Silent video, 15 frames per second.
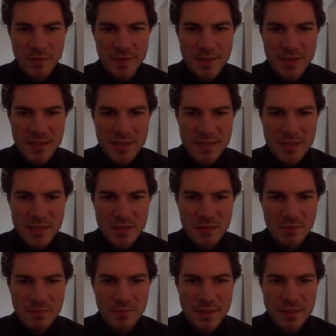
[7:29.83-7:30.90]
this,
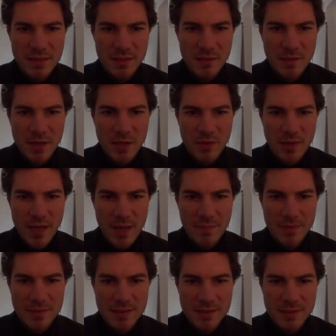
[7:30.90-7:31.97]
basically no matter what
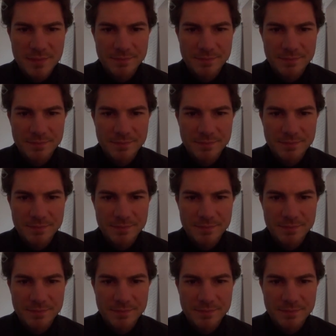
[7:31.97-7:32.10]
happens.